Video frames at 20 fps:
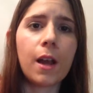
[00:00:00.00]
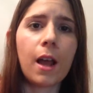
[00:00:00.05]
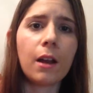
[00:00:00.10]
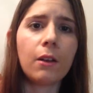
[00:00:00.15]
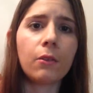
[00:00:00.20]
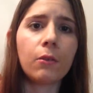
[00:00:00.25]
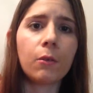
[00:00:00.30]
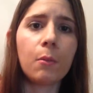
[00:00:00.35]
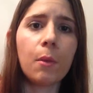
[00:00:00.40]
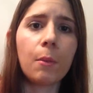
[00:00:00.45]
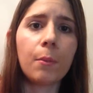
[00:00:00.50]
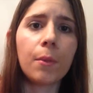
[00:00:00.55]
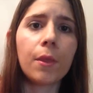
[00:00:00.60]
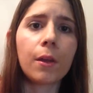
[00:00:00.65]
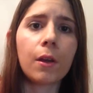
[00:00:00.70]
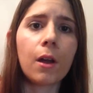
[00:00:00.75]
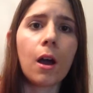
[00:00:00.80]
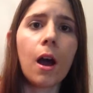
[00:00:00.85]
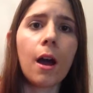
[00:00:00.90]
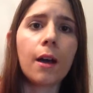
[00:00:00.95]
I don't remember
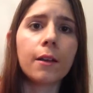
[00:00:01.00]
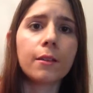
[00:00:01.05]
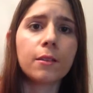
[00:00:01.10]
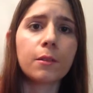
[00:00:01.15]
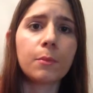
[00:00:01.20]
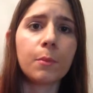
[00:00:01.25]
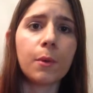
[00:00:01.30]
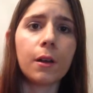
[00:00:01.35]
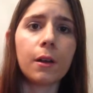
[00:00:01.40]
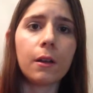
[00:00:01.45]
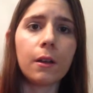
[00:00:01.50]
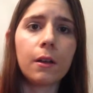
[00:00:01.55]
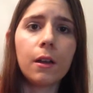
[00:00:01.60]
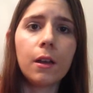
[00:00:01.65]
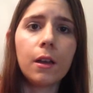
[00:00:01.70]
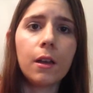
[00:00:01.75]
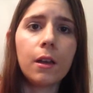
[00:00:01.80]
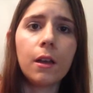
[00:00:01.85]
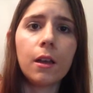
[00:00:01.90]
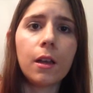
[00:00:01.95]
the cost, but
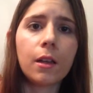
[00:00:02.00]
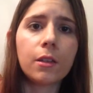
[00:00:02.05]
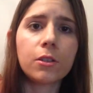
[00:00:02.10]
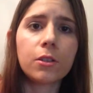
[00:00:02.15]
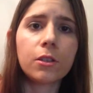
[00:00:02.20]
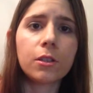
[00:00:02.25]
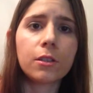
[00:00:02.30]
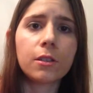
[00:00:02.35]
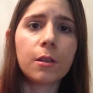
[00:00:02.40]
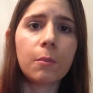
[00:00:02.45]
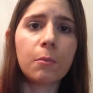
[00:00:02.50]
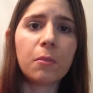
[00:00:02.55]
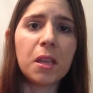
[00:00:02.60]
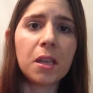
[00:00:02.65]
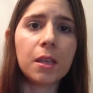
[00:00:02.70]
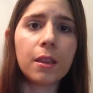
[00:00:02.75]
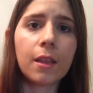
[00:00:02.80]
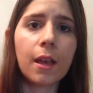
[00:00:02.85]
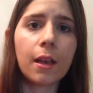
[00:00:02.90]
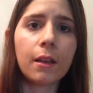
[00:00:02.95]
it's just
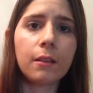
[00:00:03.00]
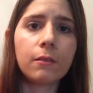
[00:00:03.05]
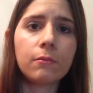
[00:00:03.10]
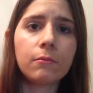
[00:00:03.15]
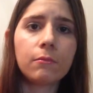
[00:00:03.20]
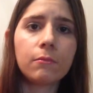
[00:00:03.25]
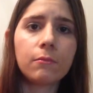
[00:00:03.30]
something that,